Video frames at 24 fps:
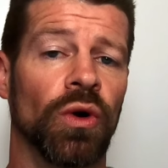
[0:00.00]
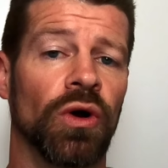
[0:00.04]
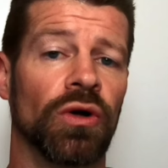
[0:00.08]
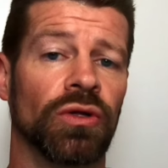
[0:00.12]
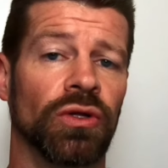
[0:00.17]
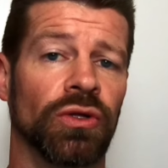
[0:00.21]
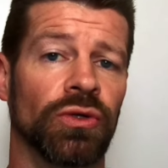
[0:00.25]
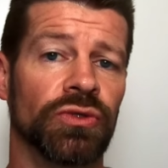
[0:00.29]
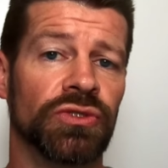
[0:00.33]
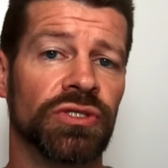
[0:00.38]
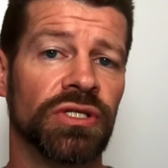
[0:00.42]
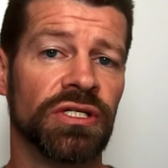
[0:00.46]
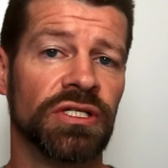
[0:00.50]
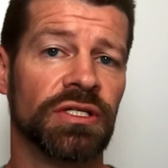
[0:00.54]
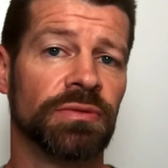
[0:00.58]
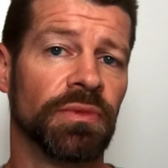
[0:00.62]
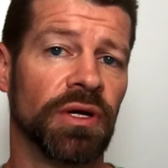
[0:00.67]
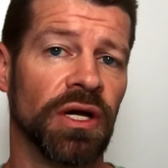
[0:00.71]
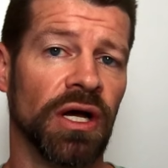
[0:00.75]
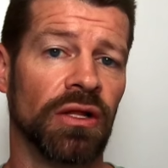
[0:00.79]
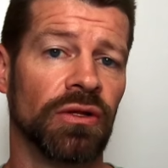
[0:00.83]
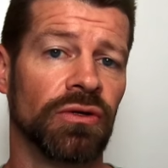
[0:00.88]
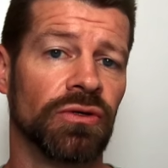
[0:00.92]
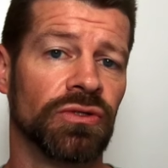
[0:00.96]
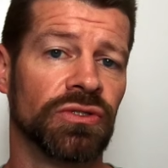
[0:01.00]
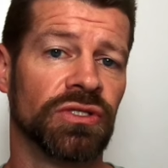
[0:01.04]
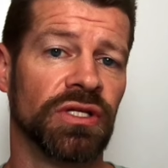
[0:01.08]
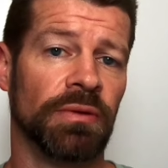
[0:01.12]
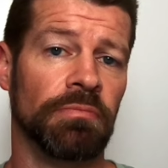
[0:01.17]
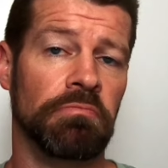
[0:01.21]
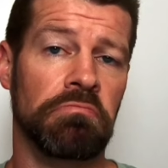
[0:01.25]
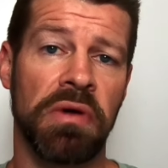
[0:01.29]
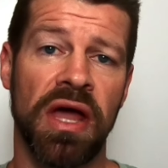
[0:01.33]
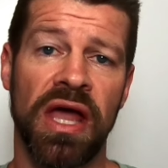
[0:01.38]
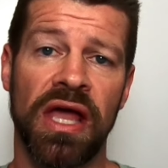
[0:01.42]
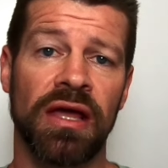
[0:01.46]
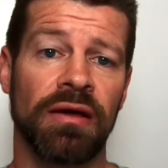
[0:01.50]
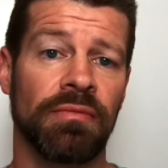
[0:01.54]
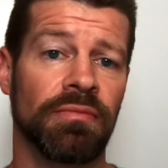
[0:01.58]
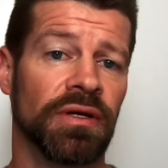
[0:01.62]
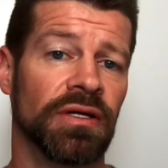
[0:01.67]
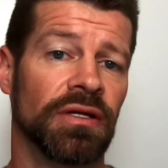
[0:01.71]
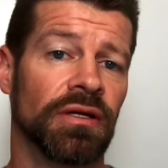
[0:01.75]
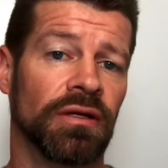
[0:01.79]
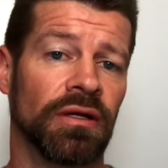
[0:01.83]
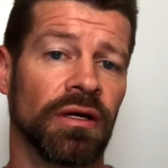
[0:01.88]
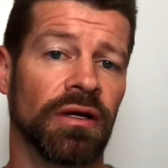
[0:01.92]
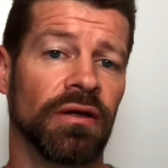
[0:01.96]
are losing some colors that may have
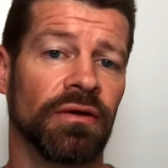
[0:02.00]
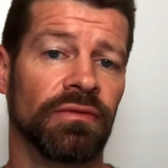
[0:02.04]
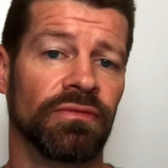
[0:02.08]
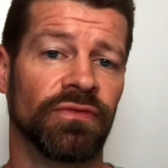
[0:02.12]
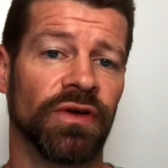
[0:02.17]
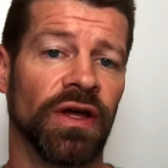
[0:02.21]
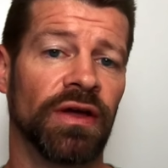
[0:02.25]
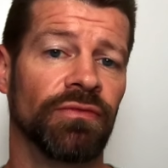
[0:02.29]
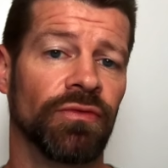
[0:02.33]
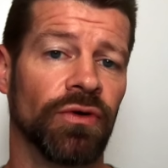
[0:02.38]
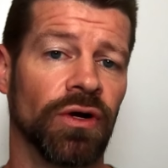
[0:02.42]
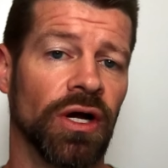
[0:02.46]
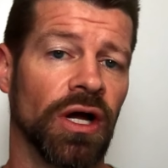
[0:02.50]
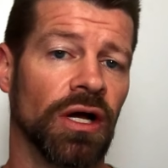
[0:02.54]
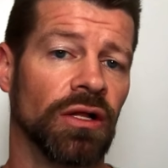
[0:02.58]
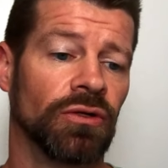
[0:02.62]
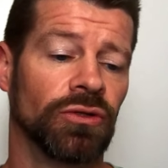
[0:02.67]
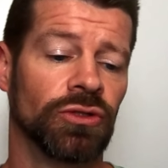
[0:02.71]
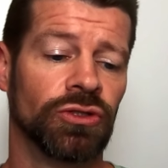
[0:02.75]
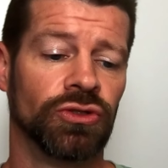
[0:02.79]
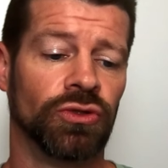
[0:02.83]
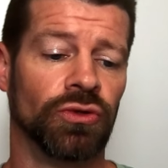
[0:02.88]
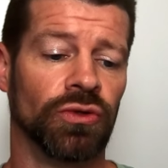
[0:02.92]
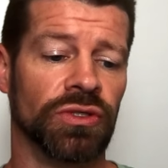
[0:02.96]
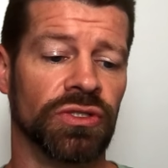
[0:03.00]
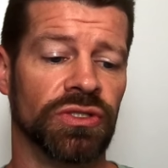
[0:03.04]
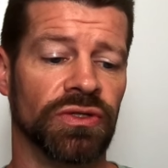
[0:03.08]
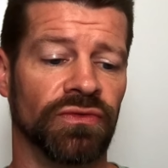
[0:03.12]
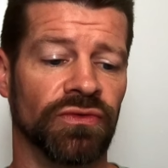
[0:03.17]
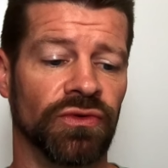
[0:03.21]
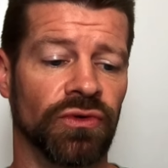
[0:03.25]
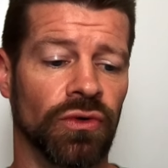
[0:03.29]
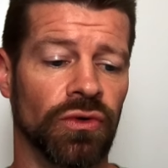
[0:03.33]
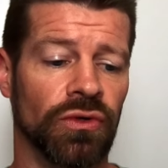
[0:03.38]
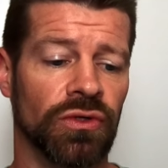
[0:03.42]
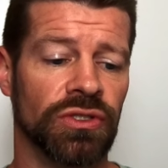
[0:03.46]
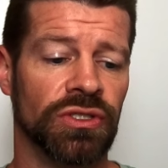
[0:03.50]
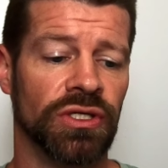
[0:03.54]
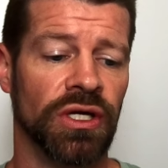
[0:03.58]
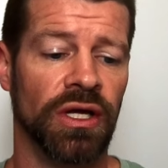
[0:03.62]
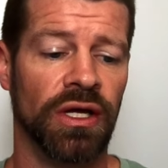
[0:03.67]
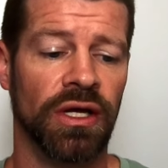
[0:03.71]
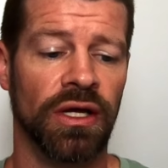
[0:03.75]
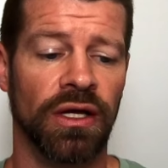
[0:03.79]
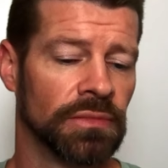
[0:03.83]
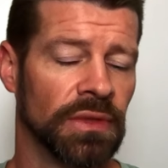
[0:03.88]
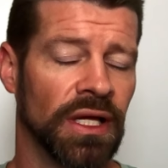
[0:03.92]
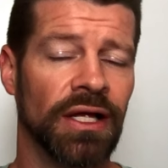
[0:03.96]
been a favorite color choice of yours,
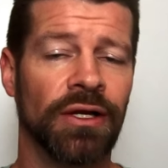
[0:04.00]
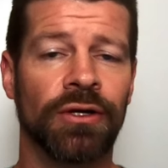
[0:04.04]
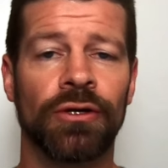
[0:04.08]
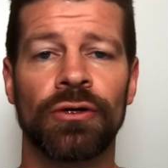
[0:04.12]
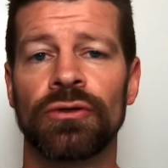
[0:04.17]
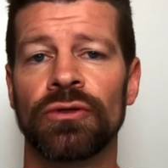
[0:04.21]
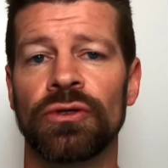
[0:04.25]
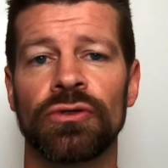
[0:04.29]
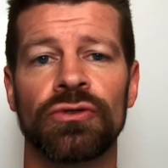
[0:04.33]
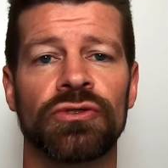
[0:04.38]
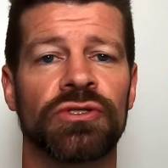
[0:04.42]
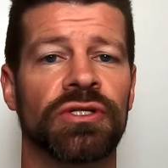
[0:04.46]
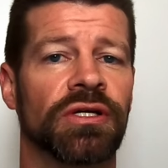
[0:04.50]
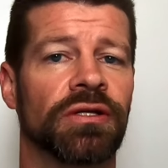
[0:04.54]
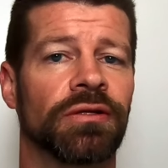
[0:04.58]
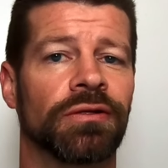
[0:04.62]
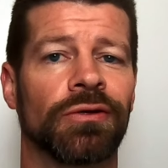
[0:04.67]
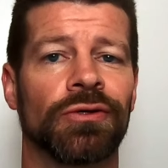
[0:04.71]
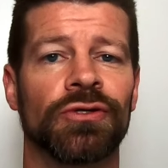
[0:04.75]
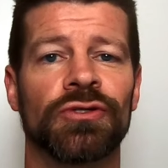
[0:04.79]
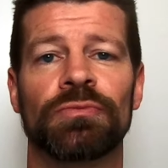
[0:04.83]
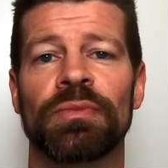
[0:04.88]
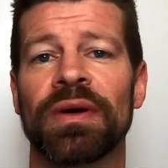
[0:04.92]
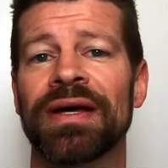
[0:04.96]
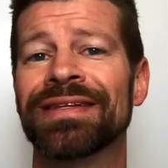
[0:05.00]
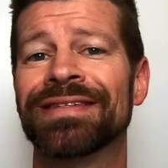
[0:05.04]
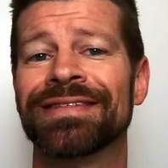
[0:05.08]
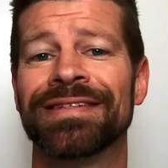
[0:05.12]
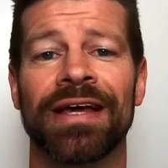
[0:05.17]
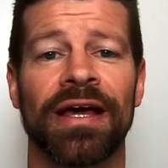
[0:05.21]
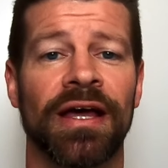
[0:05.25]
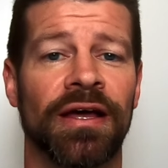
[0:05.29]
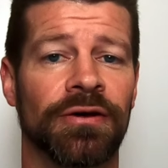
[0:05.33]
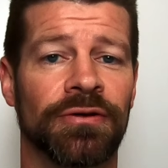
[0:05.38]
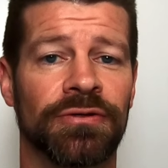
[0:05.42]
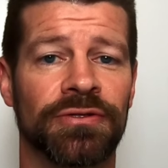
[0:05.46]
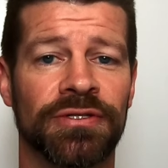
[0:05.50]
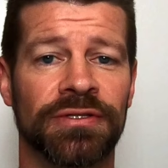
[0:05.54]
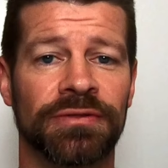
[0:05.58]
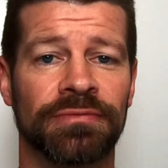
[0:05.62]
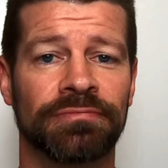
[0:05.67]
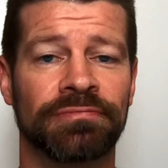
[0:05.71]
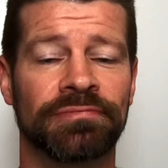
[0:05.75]
and you're losing those bed scales.